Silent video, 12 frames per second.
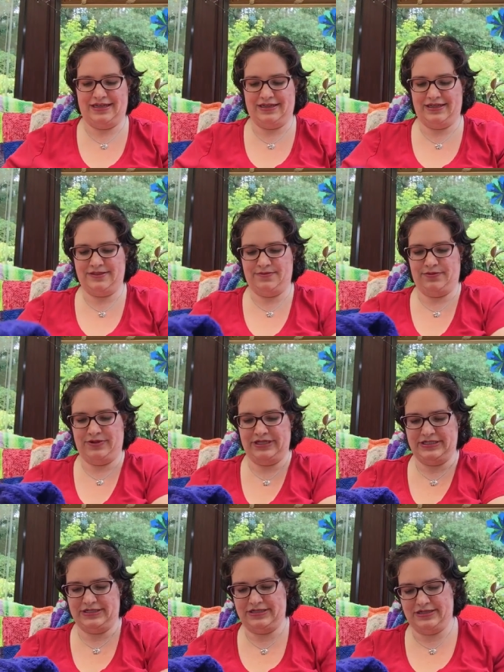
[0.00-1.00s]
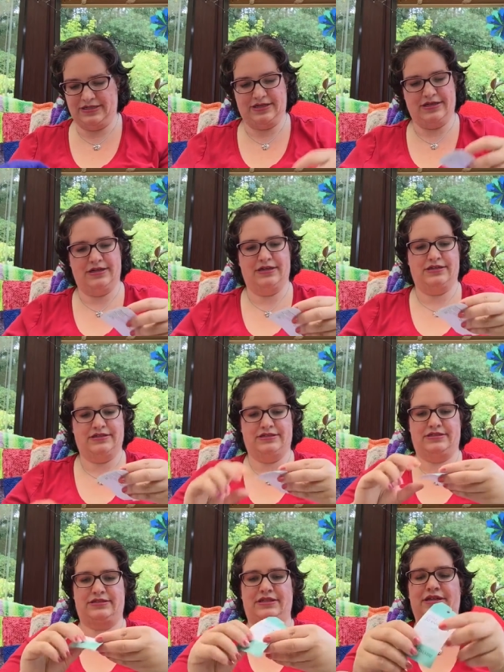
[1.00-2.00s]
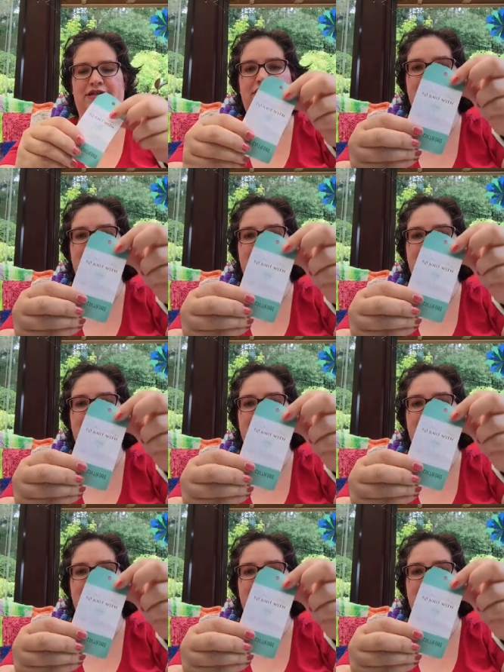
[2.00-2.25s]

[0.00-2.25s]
this point. This is the